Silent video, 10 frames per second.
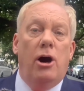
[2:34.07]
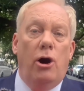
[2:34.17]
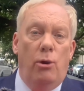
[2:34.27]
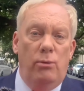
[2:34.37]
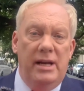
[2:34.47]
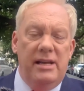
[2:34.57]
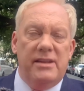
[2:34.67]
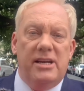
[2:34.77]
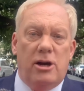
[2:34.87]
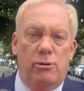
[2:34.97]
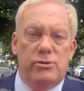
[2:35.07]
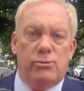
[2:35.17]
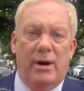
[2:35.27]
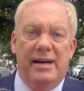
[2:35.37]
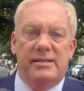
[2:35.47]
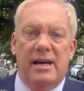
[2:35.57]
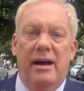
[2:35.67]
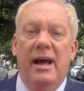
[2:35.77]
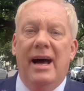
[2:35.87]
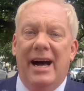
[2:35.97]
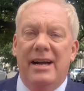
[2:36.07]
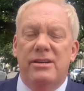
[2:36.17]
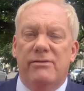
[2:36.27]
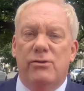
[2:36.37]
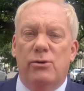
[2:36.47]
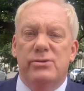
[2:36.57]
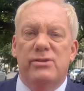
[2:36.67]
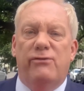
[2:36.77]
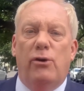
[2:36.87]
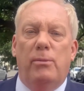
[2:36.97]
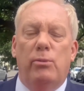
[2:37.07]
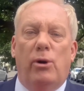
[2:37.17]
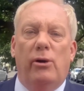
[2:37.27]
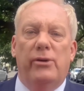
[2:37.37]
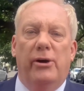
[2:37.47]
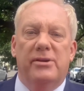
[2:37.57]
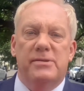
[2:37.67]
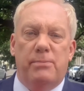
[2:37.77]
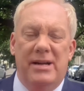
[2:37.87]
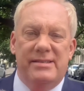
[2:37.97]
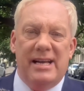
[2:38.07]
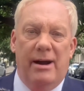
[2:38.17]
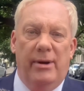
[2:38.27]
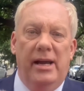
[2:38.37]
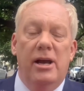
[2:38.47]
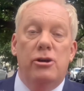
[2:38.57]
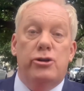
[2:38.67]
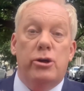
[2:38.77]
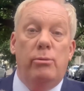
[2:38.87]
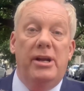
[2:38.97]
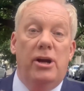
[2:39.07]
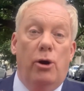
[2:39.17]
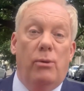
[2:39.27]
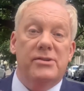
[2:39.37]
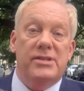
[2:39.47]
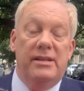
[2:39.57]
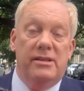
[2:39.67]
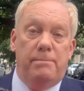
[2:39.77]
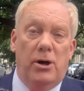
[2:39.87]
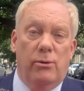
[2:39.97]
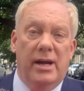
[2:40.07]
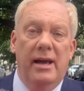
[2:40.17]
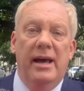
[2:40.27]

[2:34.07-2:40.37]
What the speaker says: Only the ghostwriter and, of course, the former royal known as Prince Harry truly know what's in the book.